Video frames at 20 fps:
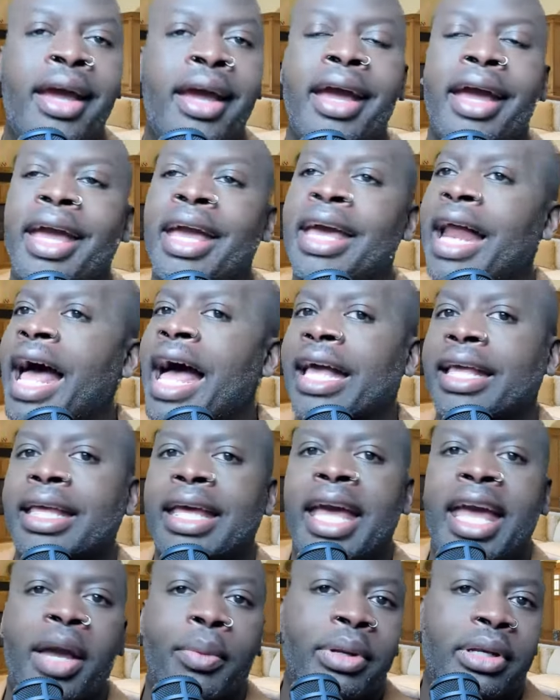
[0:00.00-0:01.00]
And I
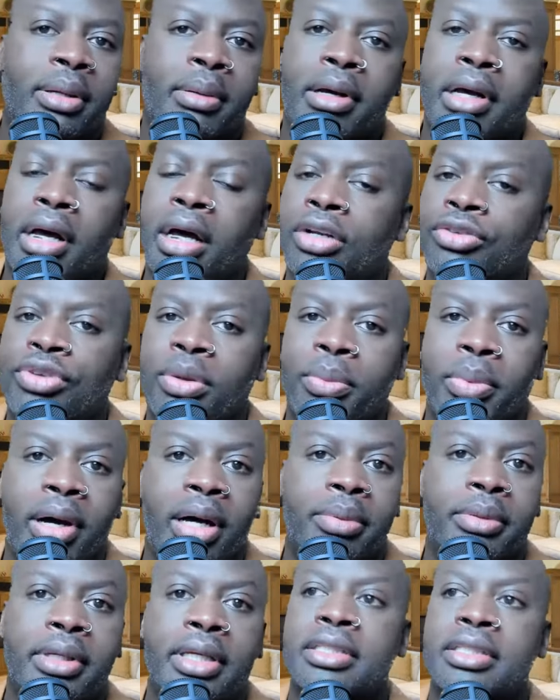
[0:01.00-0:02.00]
can't with no country
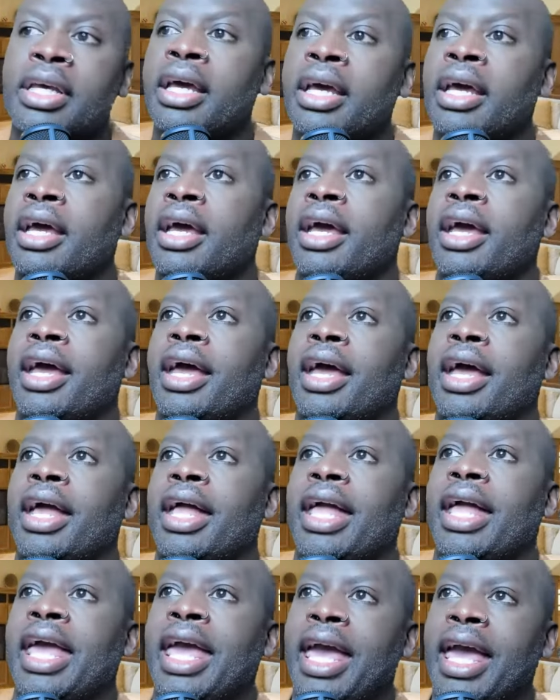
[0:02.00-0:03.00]
bumpkins.
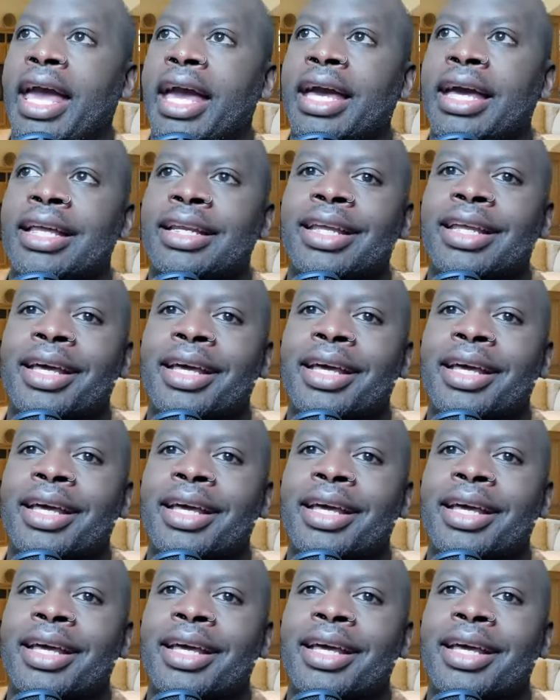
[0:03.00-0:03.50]
And